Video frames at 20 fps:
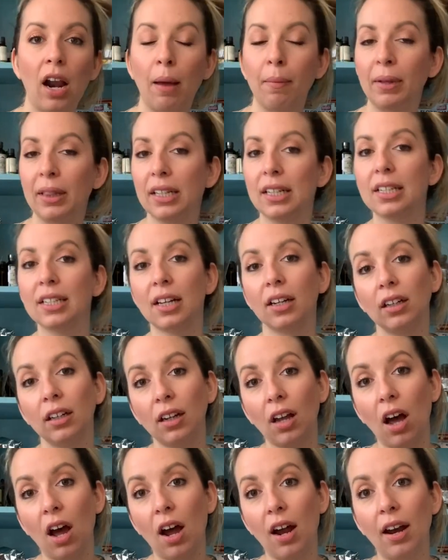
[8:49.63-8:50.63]
I'm in the sun a
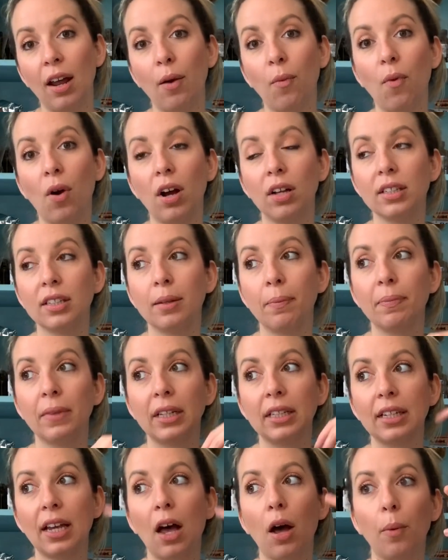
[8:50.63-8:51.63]
lot, and I want something
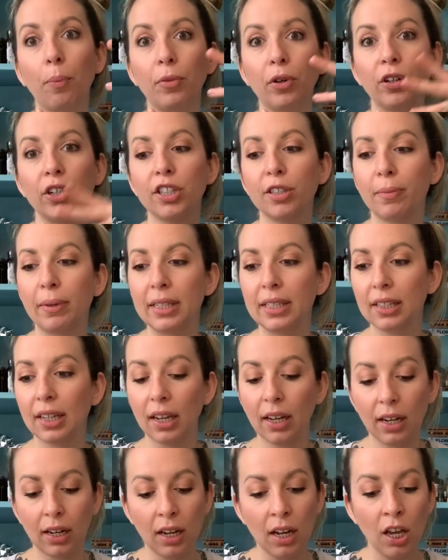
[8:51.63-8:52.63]
to help nourish my
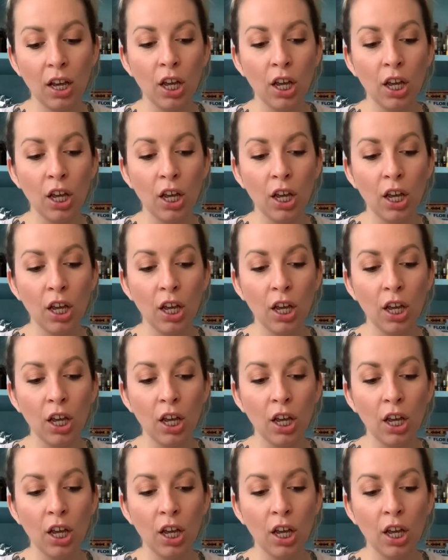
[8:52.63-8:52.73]
skin.